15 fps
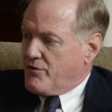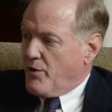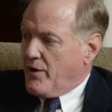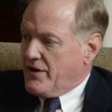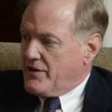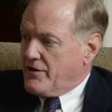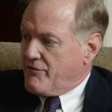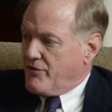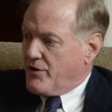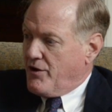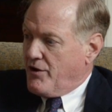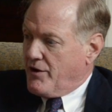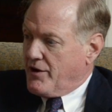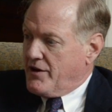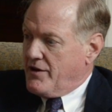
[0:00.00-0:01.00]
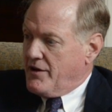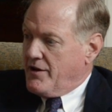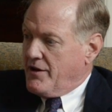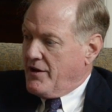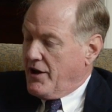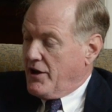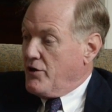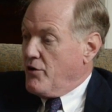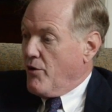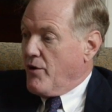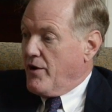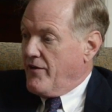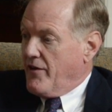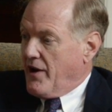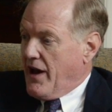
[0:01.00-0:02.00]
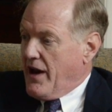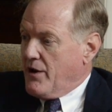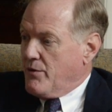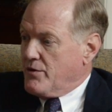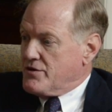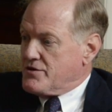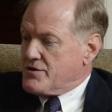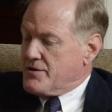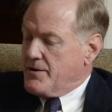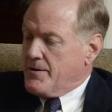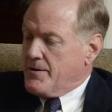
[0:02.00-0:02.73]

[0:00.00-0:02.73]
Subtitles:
great difficulty ignoring the language.